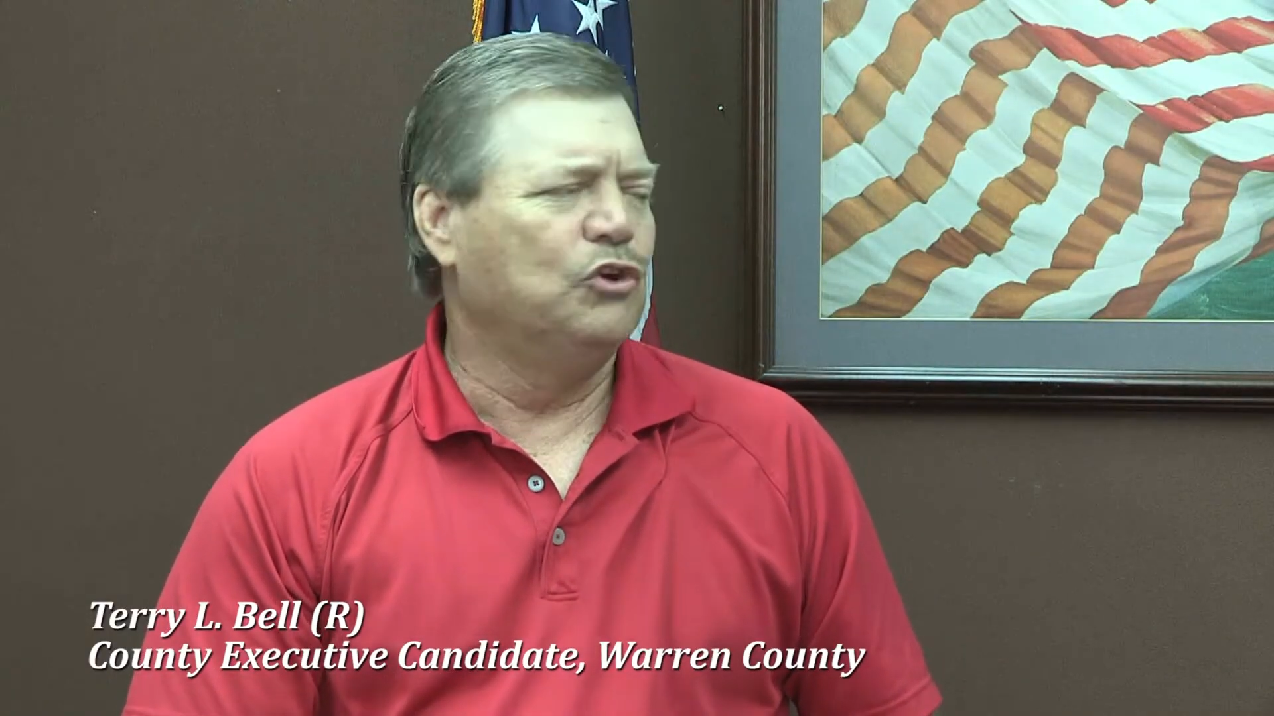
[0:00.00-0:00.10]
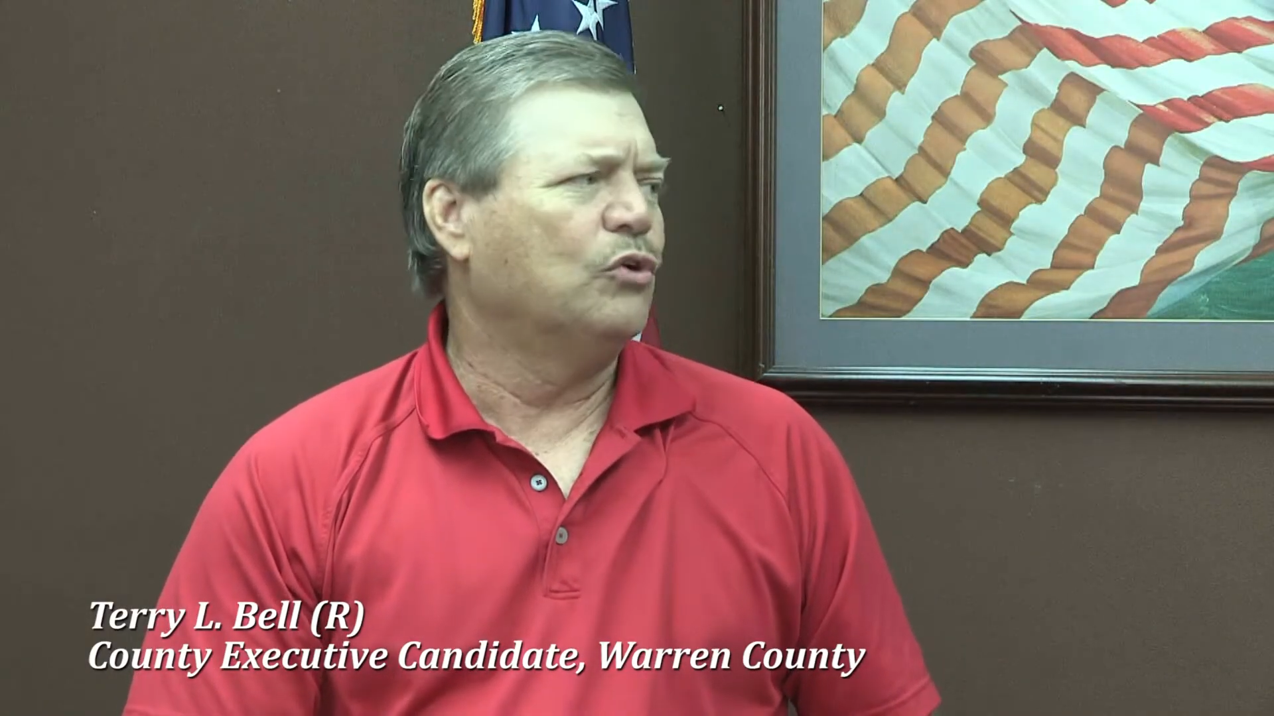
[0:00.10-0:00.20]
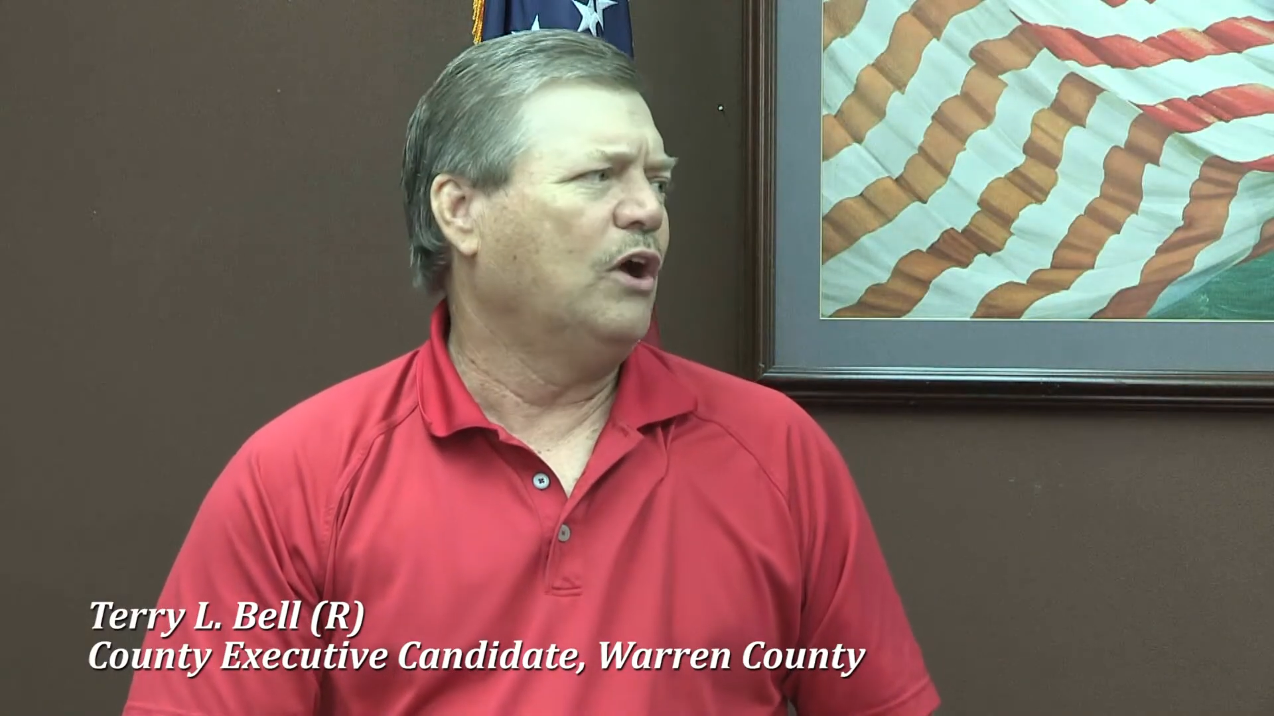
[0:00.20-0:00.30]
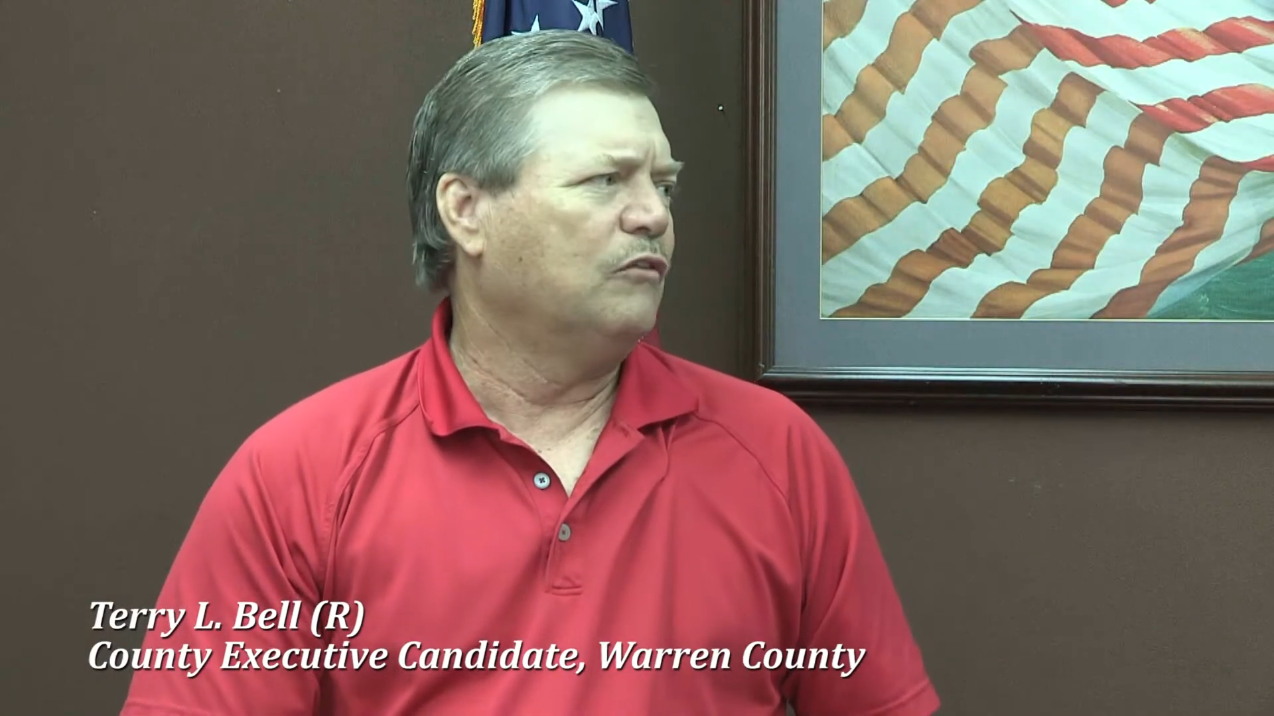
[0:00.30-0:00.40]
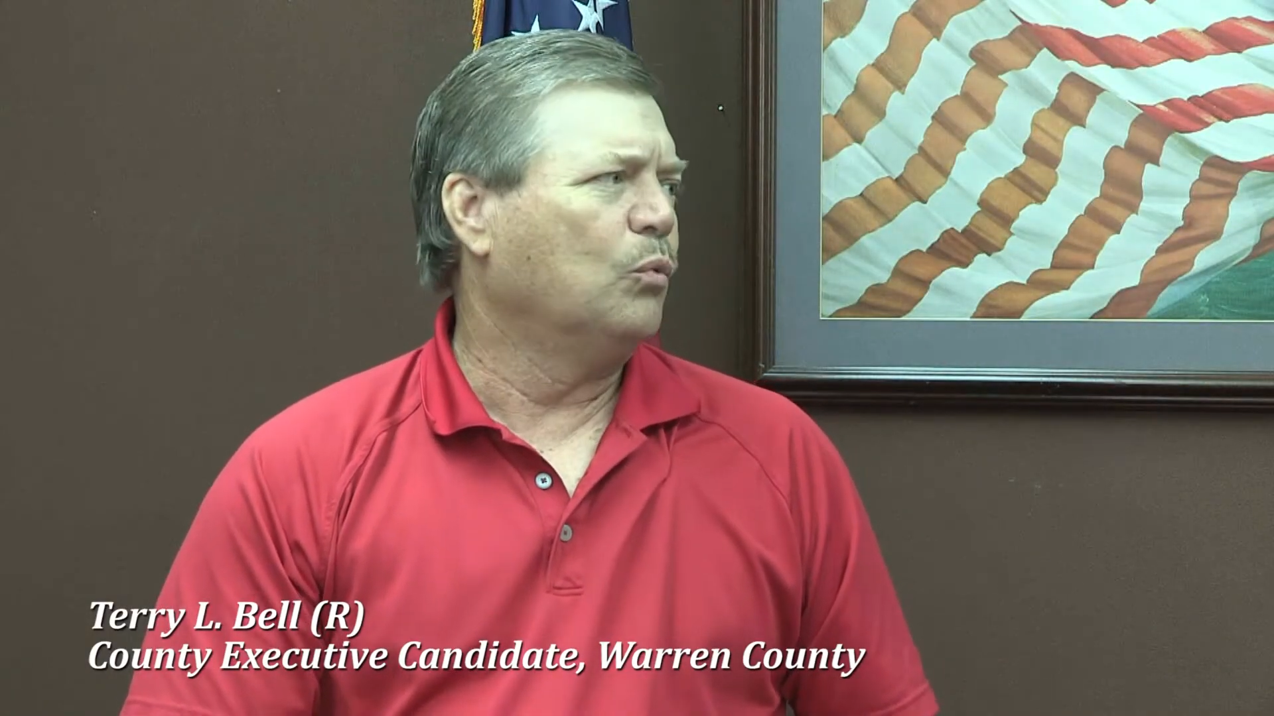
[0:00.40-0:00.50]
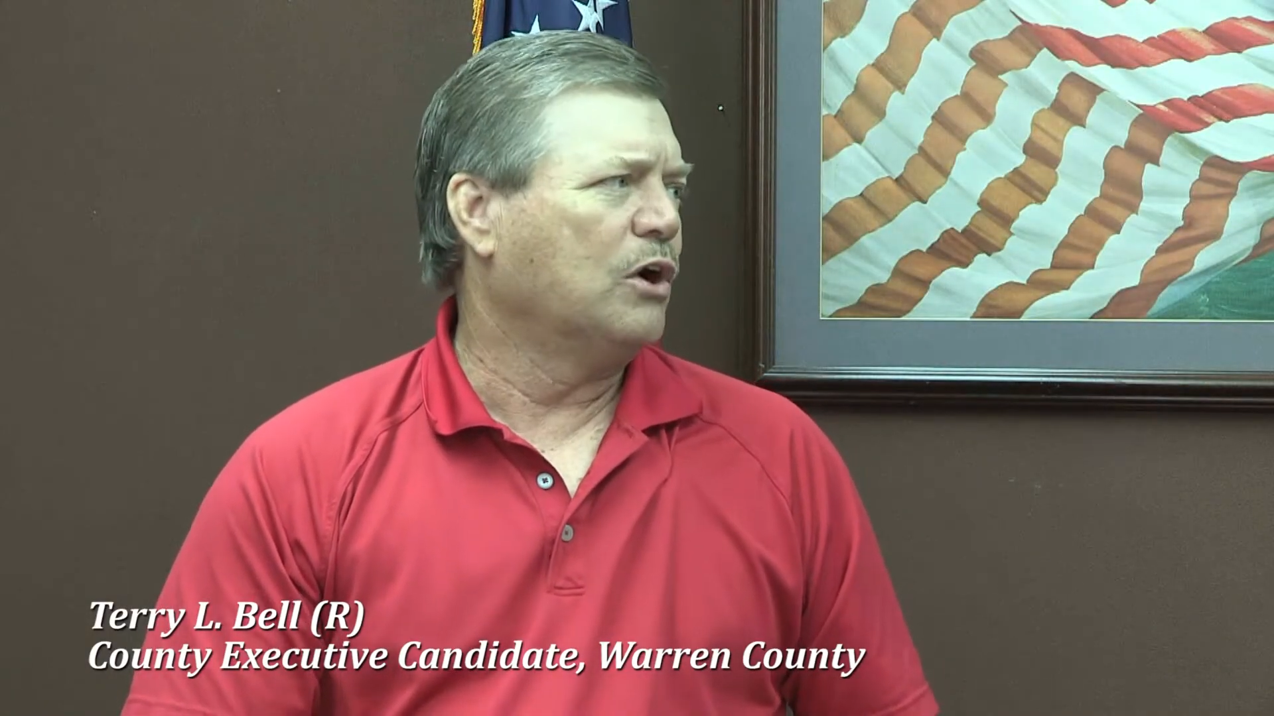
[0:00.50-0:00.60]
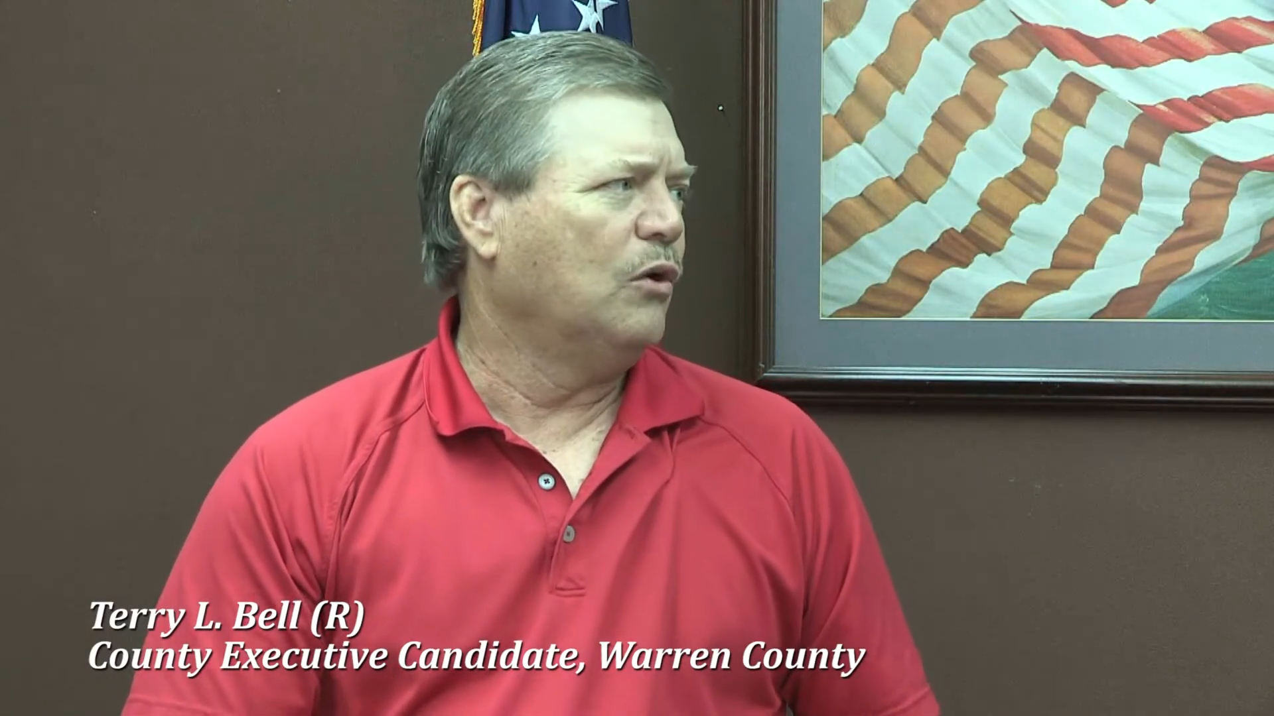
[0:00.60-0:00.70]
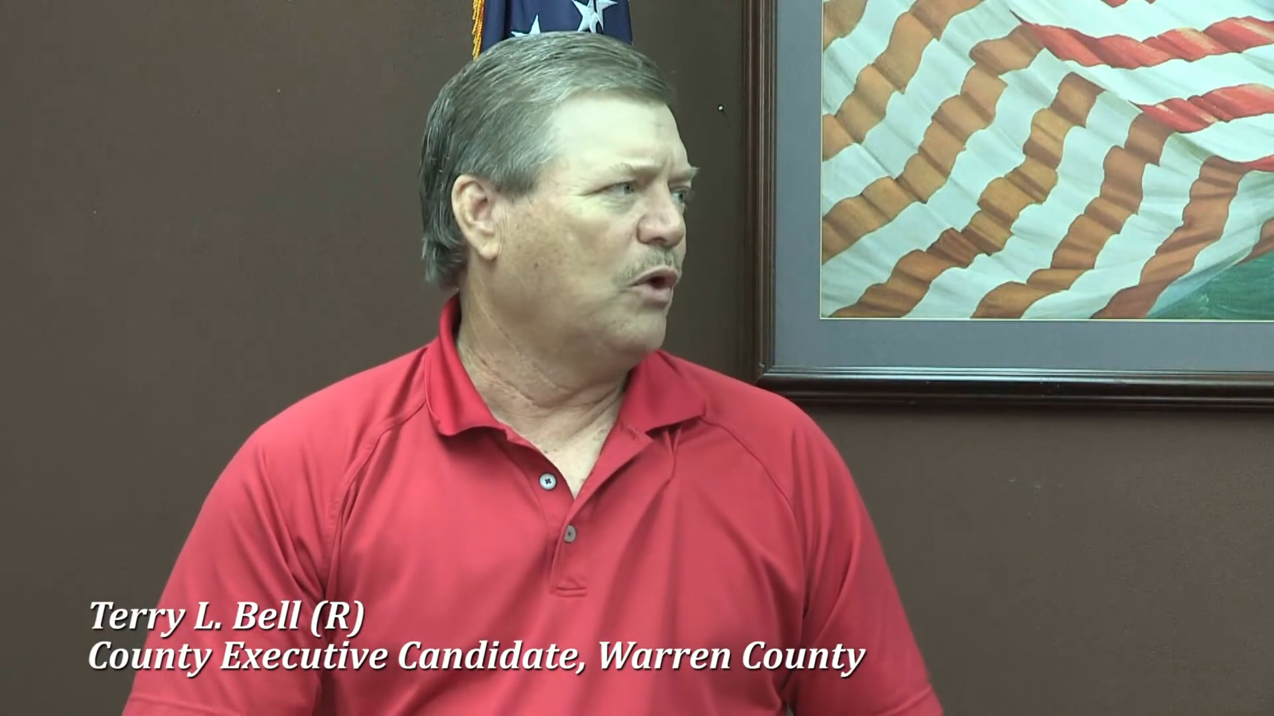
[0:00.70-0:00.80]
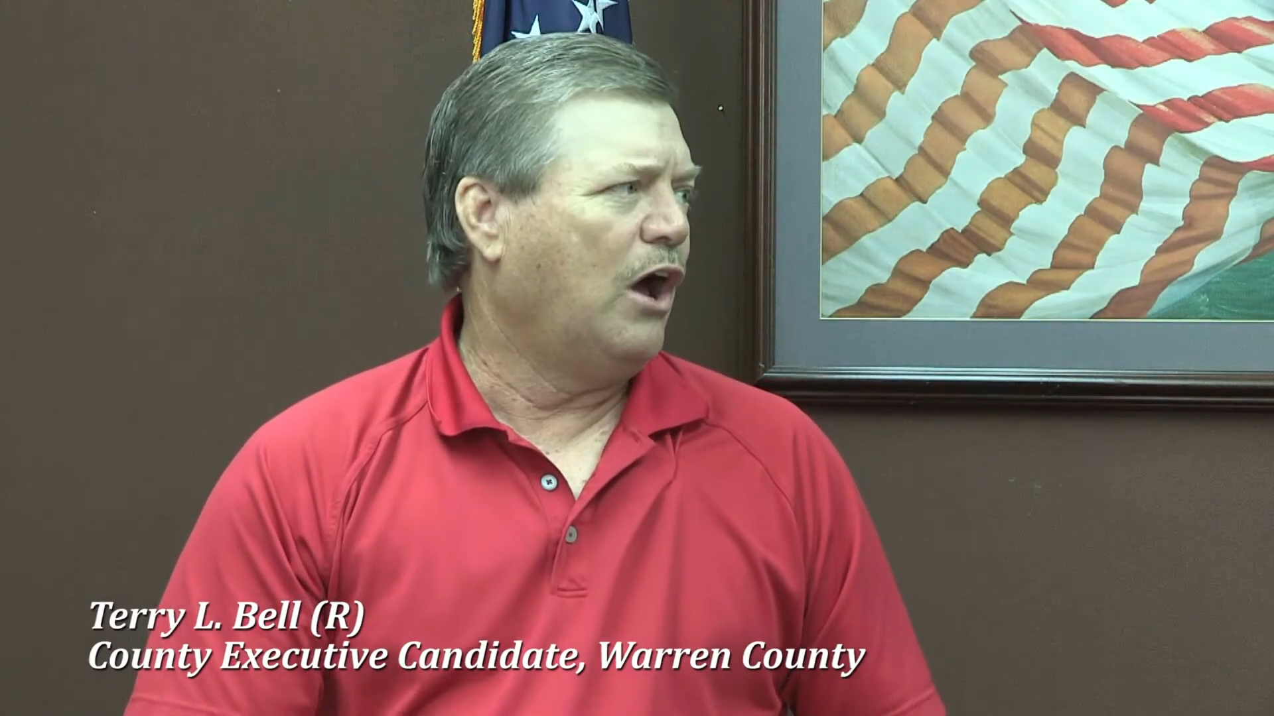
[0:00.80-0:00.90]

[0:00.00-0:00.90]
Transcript: you're going to have to work on